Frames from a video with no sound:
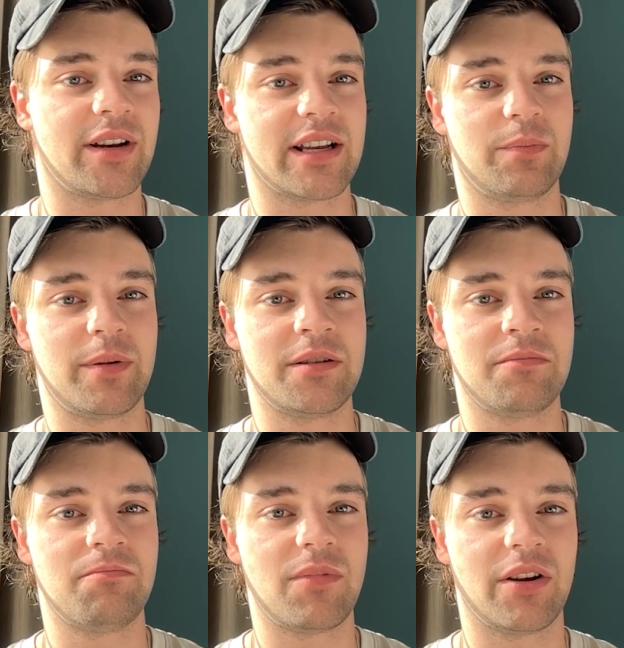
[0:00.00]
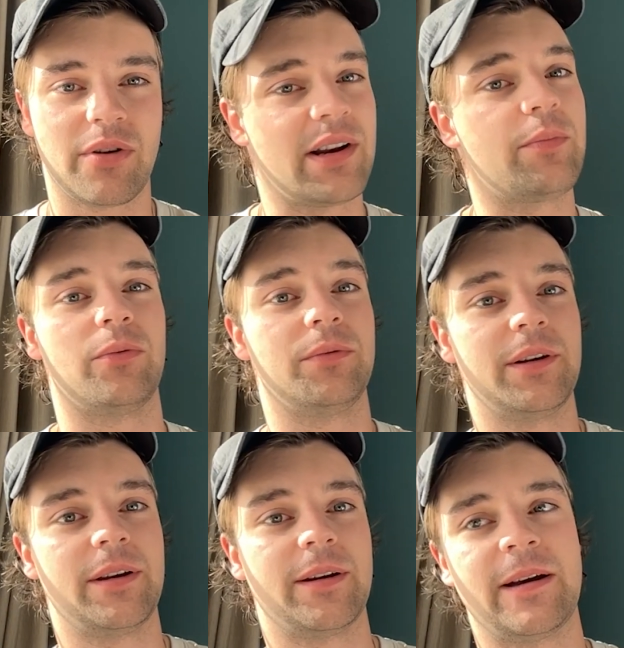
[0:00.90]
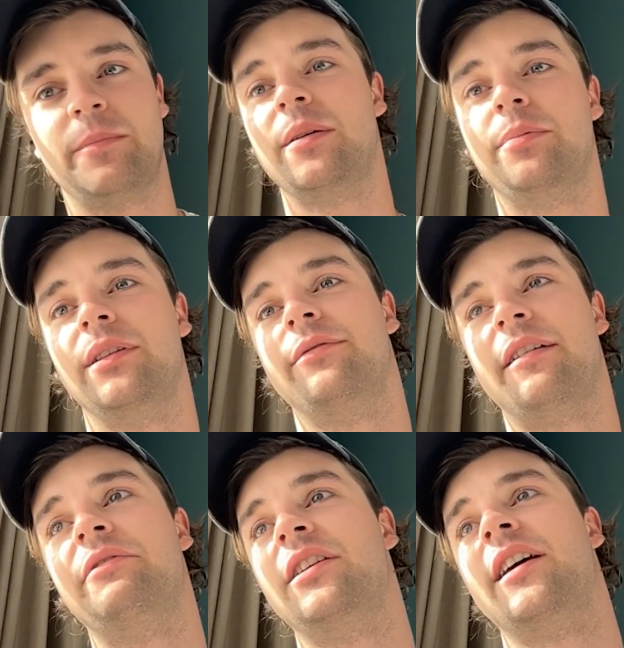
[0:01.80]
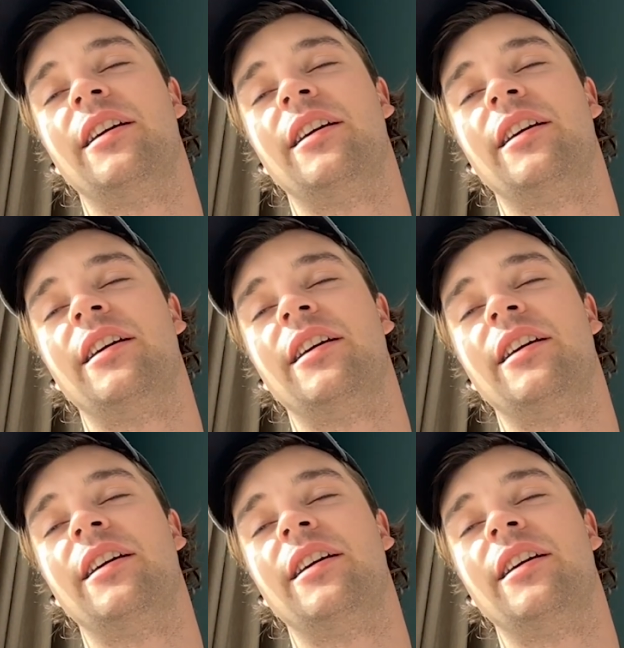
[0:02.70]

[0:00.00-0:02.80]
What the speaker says: has been incredible. People have loved it.